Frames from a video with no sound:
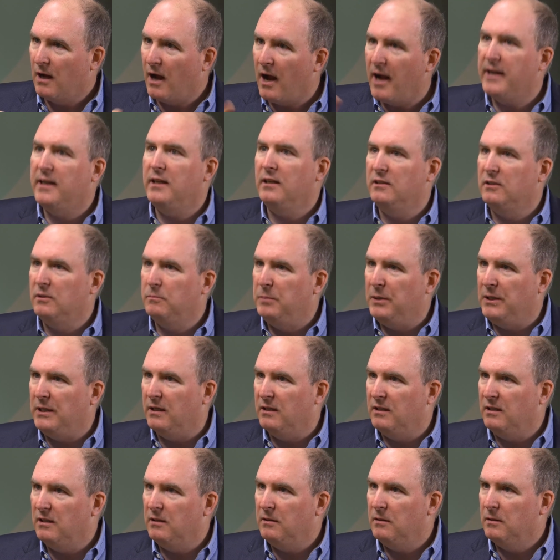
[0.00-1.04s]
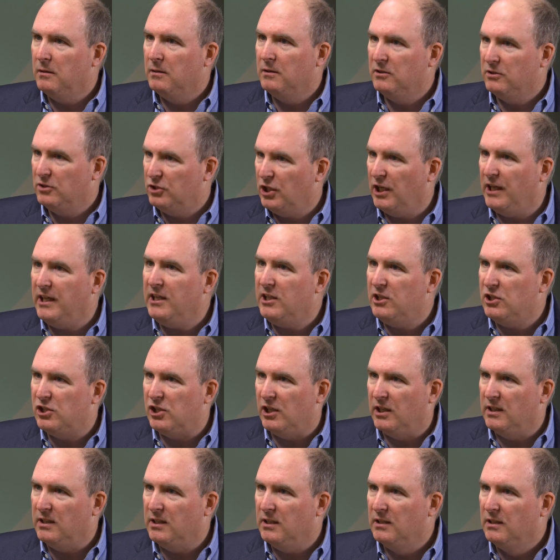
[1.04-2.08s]
I can begin
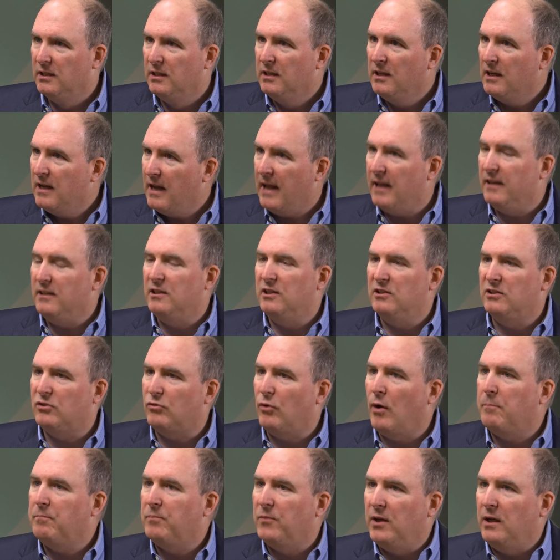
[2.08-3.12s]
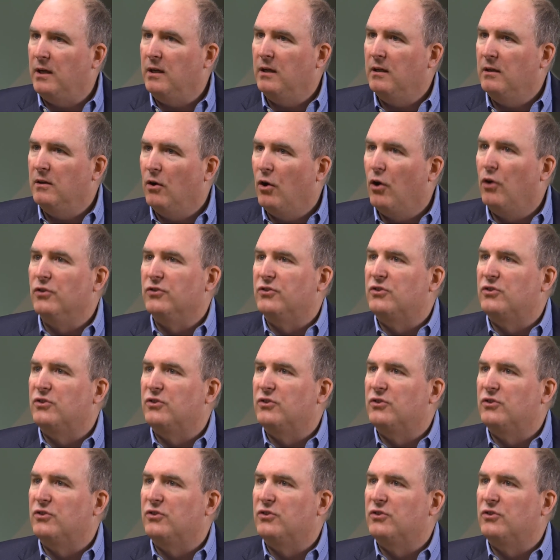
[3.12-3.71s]
changing and disrupting all